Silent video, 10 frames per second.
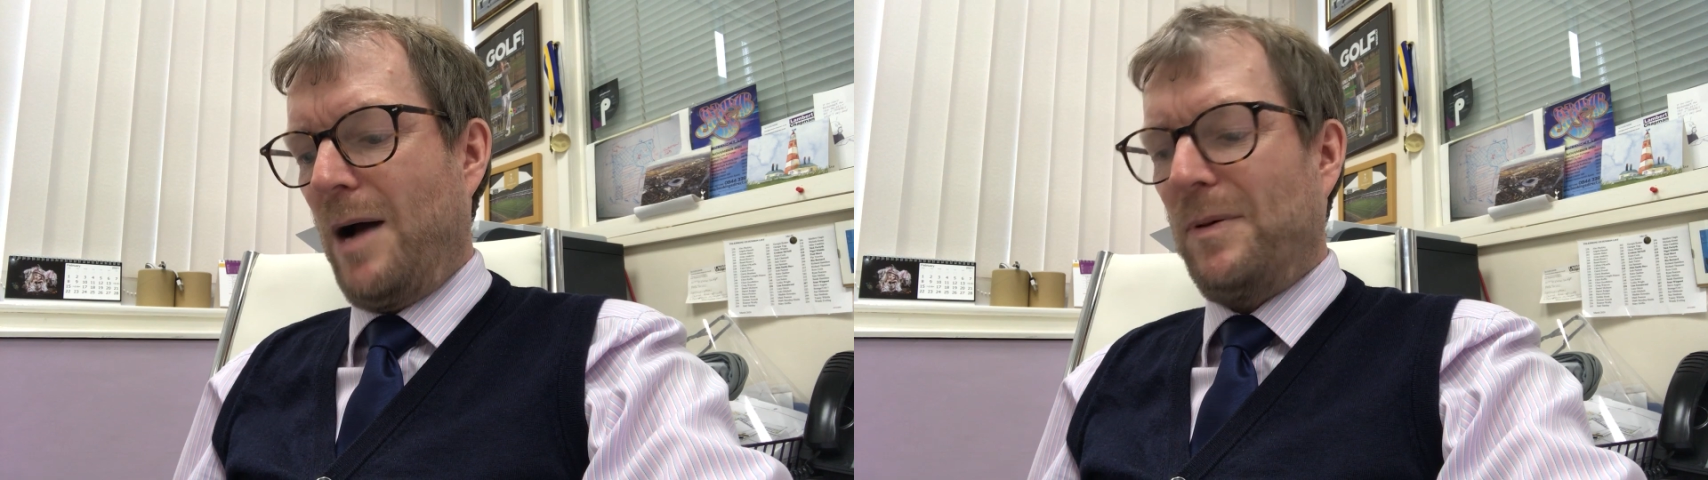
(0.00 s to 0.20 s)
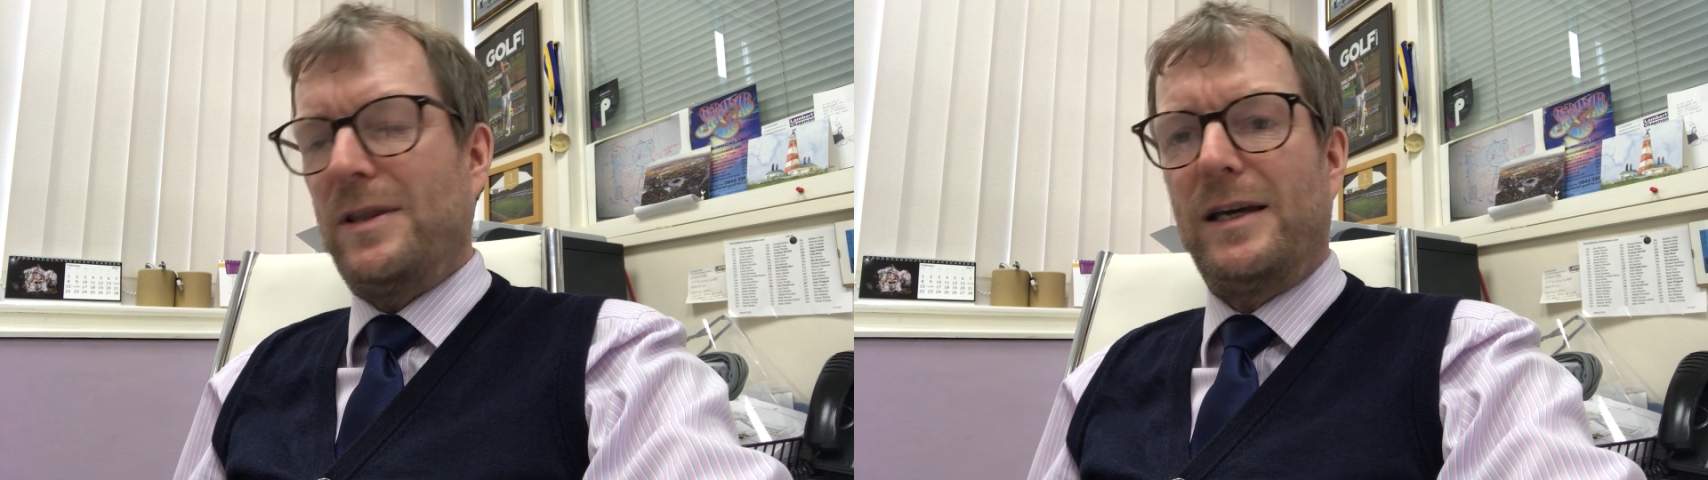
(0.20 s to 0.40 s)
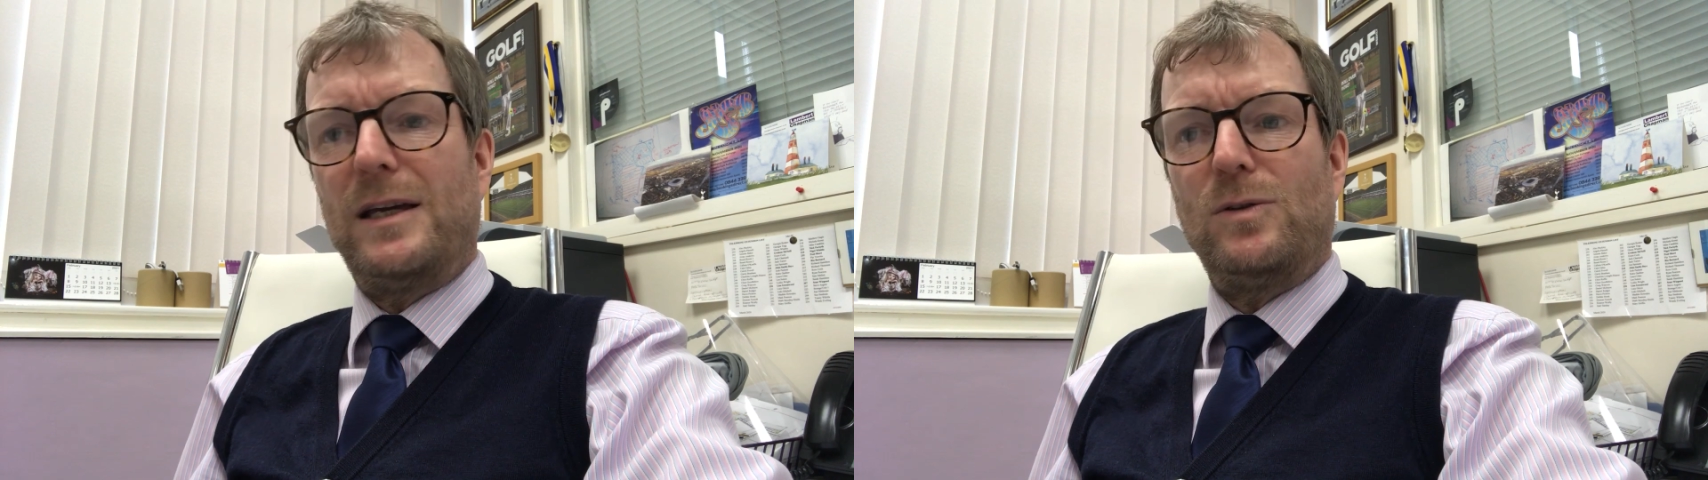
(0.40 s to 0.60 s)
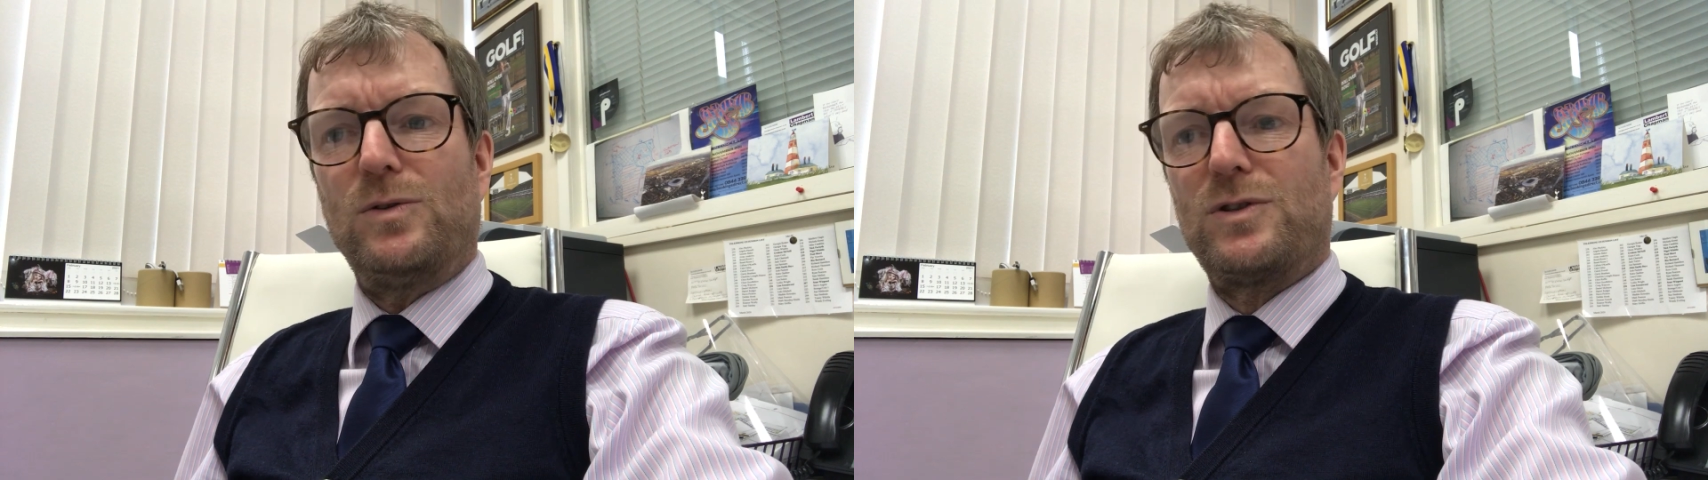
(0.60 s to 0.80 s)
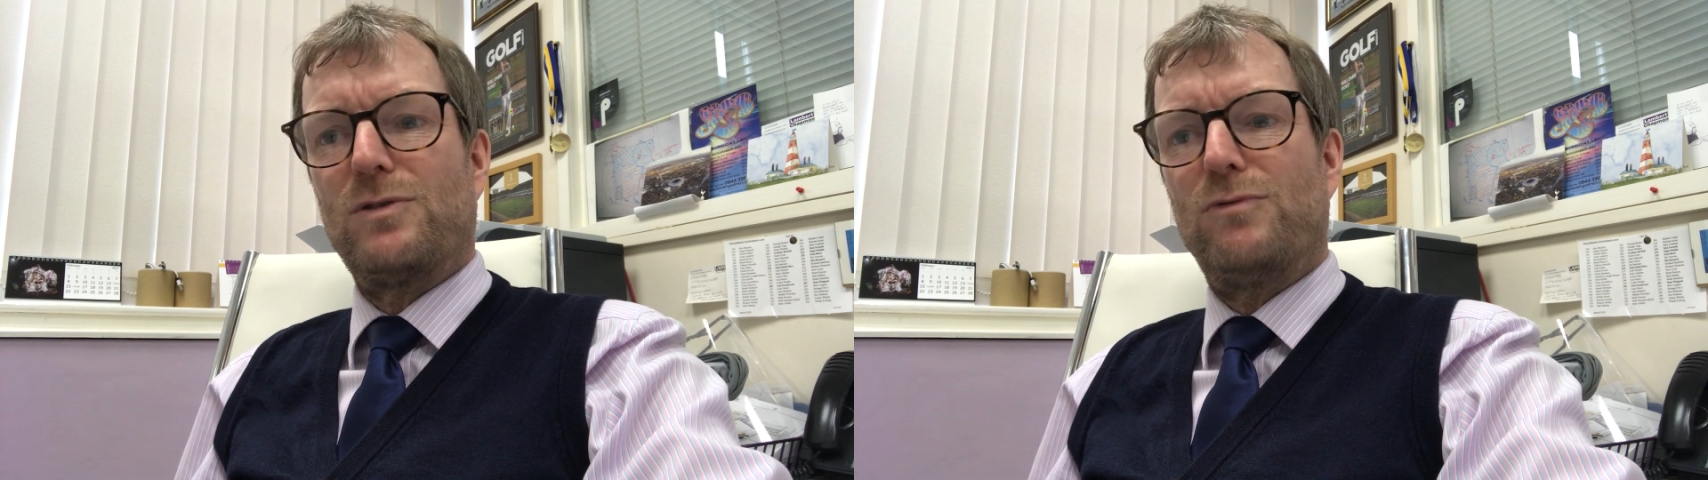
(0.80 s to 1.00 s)
Up in the
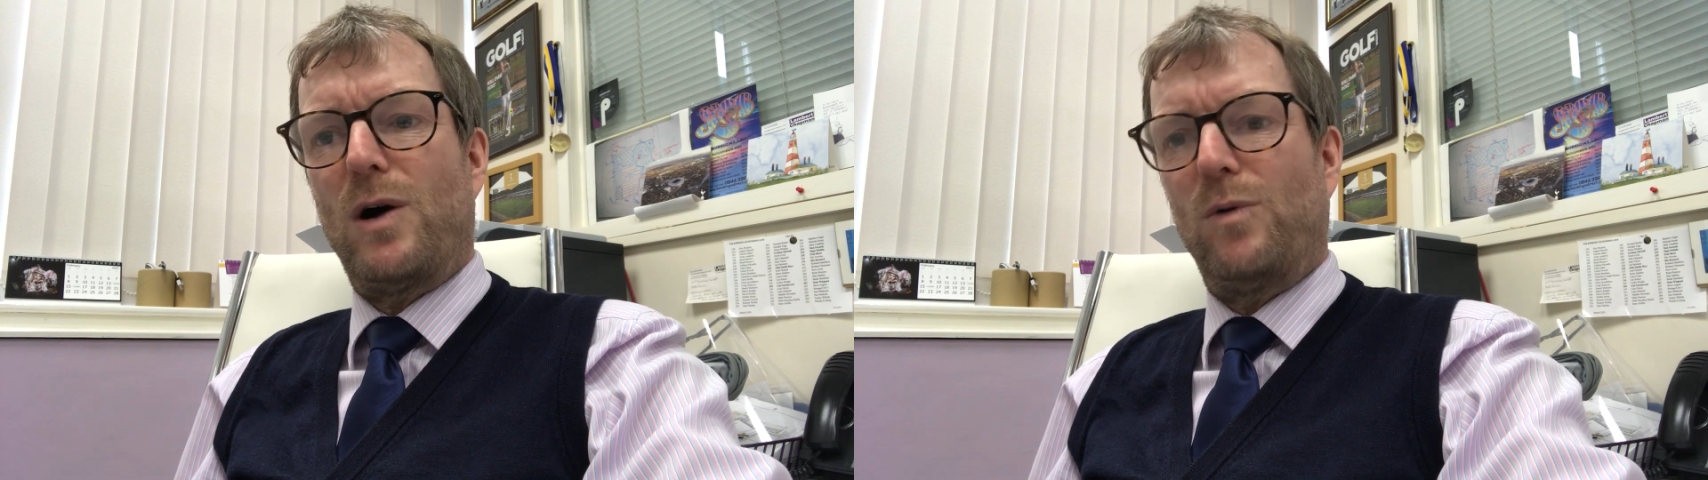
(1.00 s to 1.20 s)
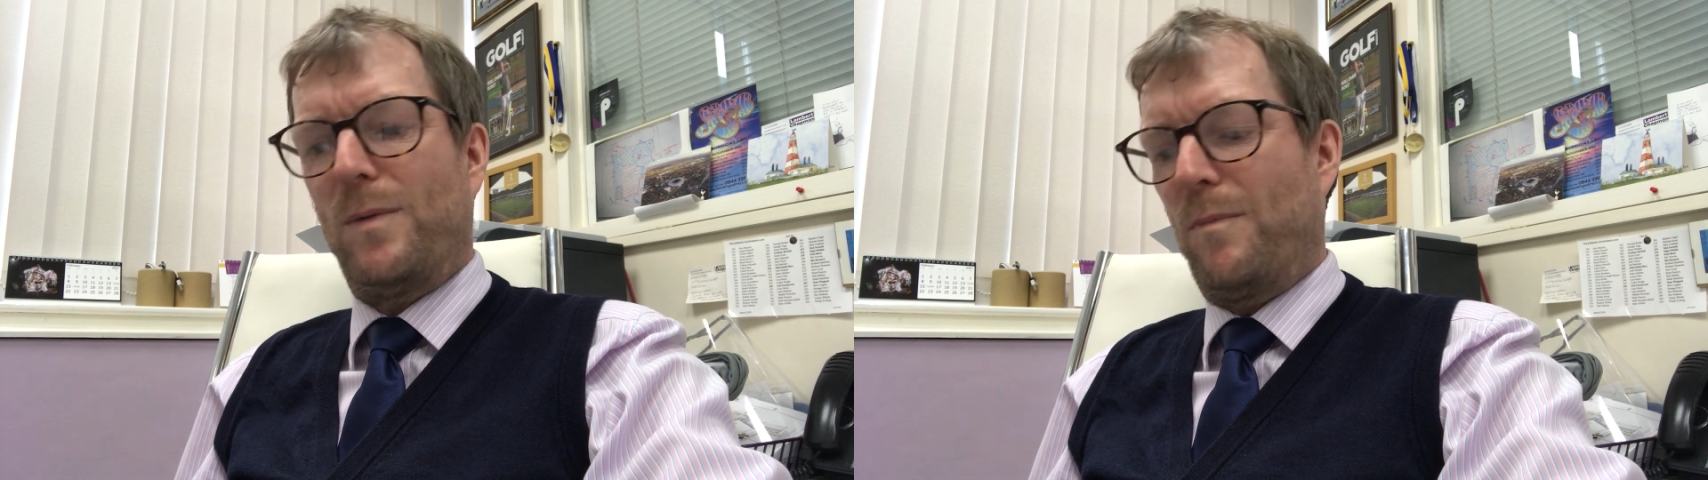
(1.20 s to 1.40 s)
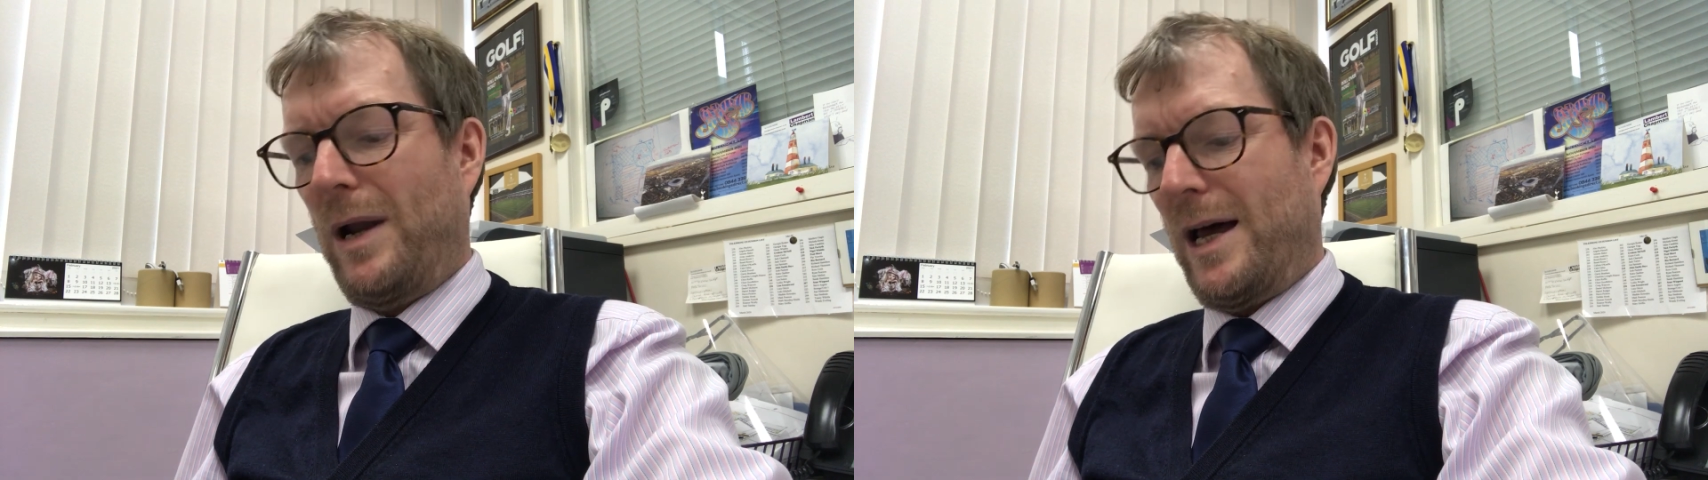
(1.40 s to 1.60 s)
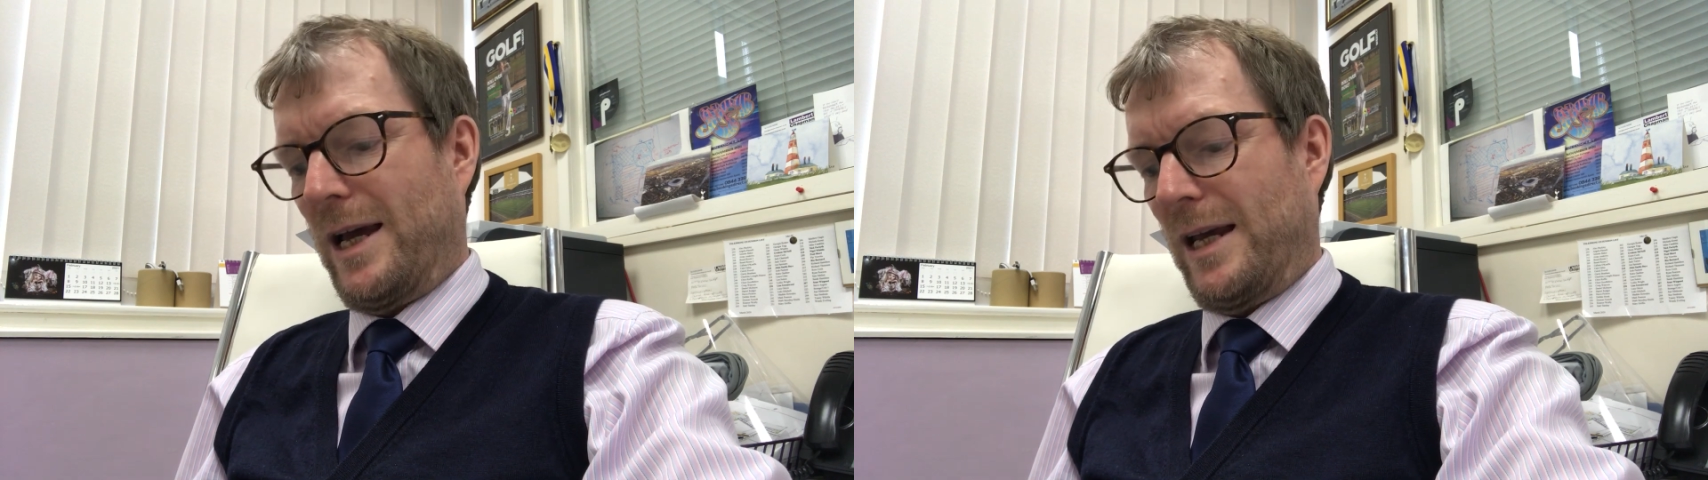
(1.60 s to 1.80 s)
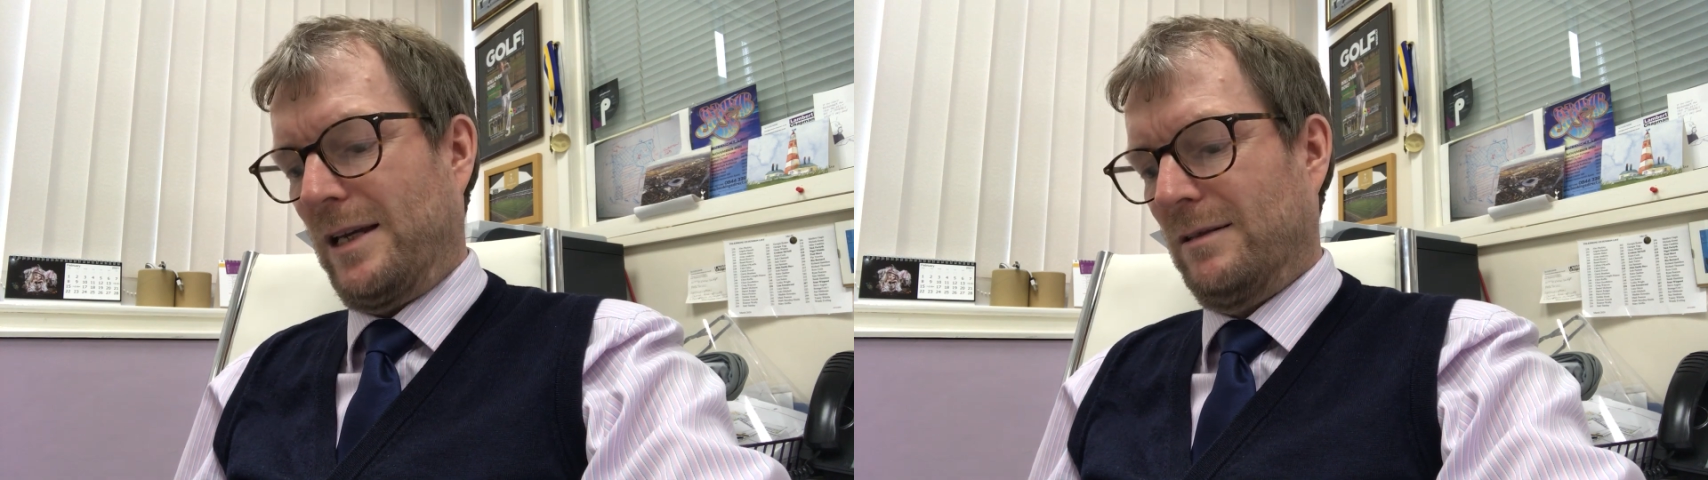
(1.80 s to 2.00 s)
hills to roll and
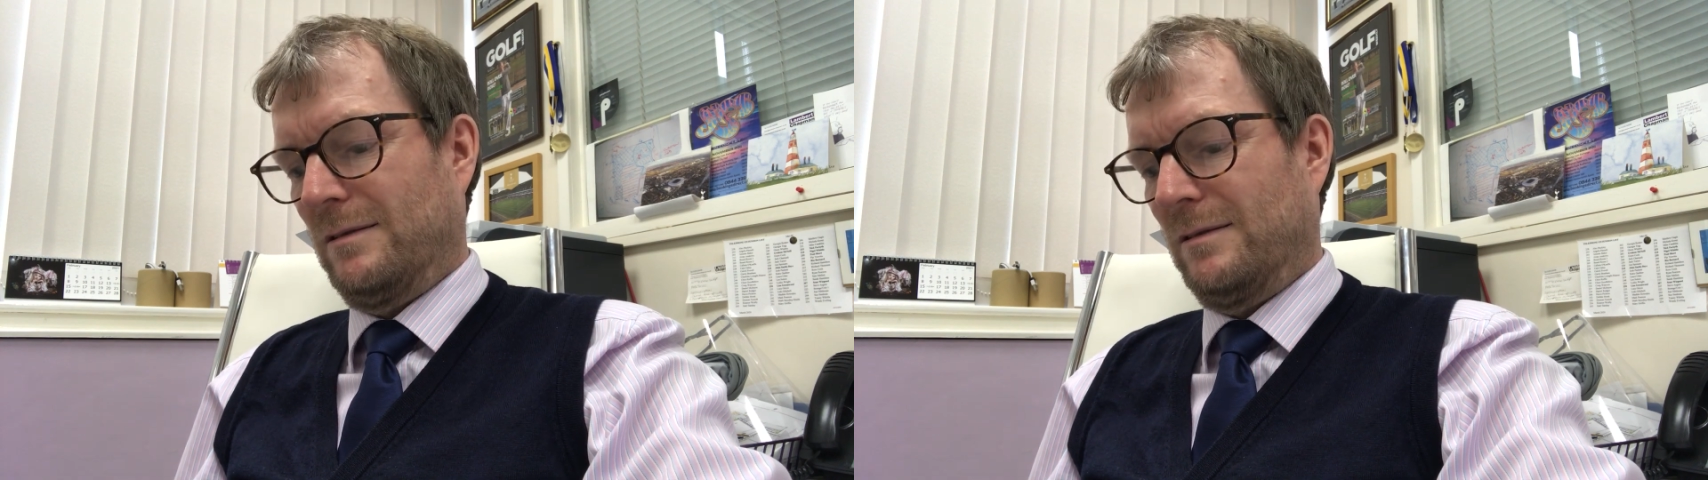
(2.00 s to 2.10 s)
play.